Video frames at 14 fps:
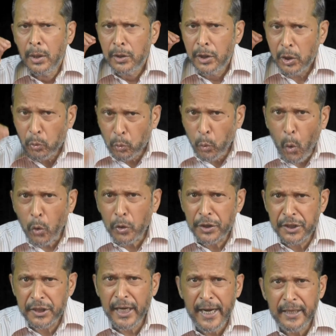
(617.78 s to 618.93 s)
the court
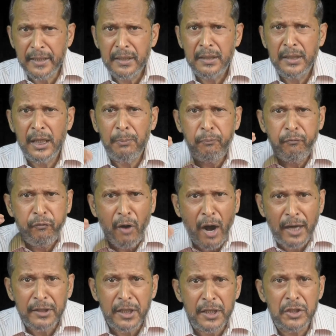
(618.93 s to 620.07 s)
said the
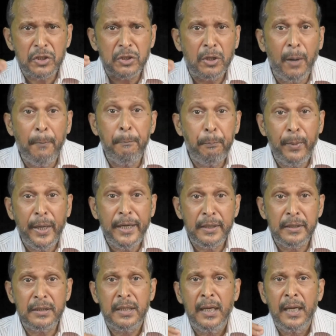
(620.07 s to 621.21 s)
father's
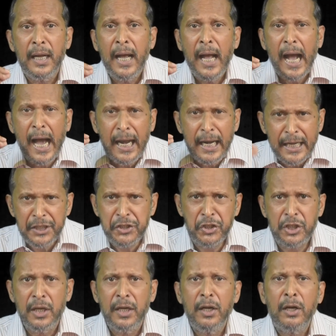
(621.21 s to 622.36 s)
complaint
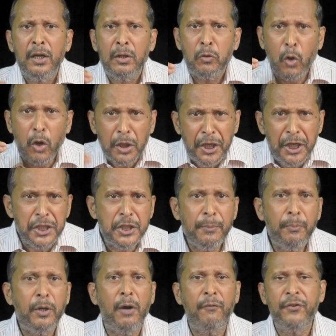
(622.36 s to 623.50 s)
alleged
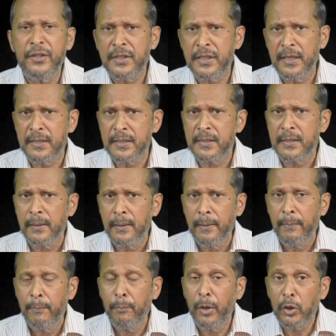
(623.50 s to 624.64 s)
cognizable offences,
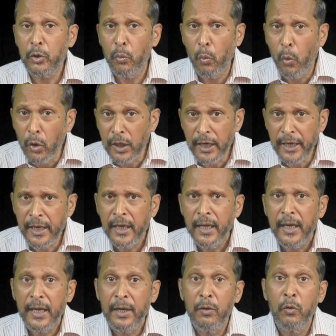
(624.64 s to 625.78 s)
but only
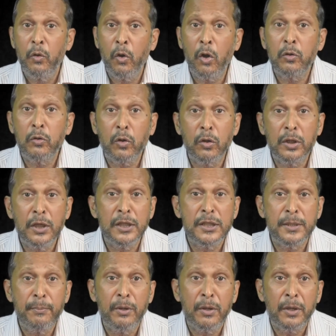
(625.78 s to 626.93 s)
a
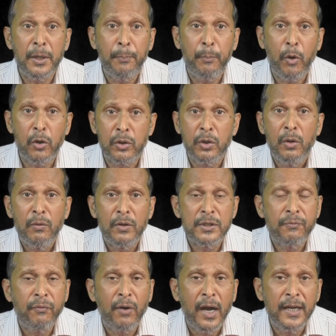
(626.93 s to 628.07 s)
non-cognizable report was
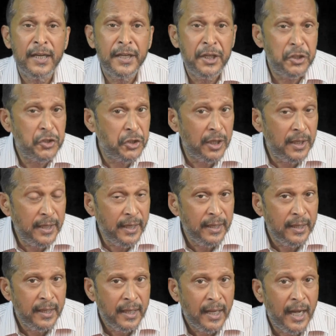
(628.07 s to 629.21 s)
filed
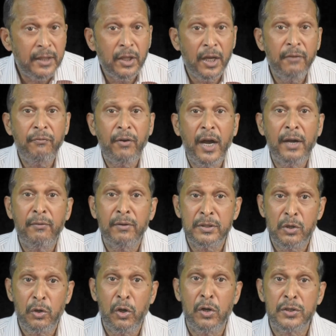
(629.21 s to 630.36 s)
initially, and the FIR
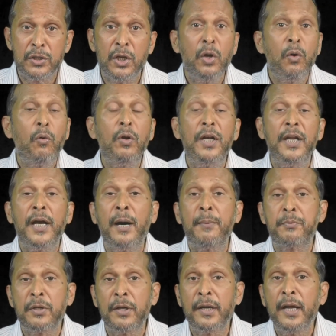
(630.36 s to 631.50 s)
was lodged only
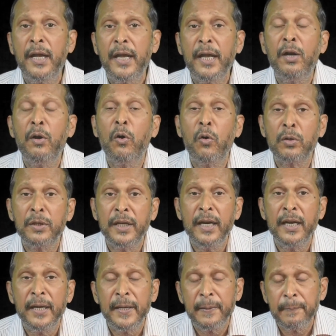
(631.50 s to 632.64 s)
after a long
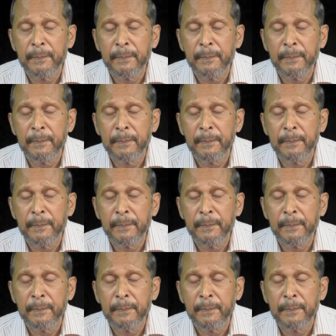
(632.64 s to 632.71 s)
delay.